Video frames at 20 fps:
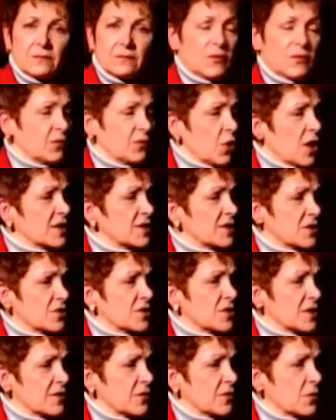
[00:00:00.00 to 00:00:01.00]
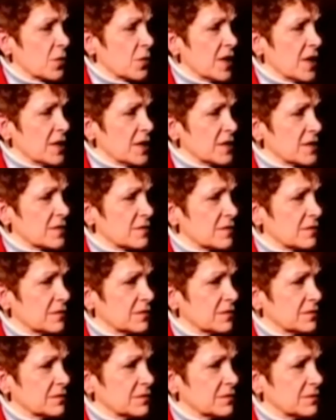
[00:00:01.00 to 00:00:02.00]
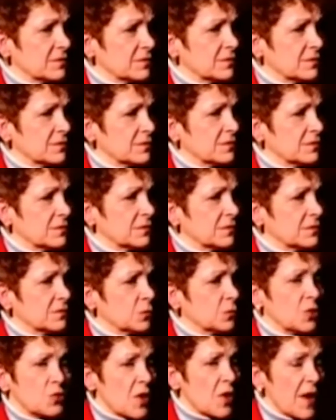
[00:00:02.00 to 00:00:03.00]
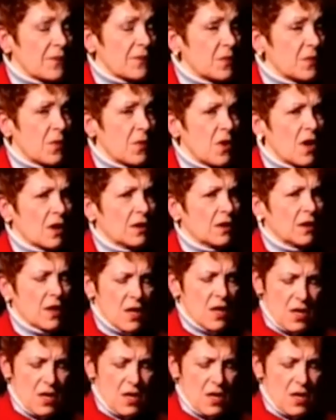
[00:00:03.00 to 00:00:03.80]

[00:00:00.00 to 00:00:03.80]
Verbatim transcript: We've lost our civil rights. We dropped the ball.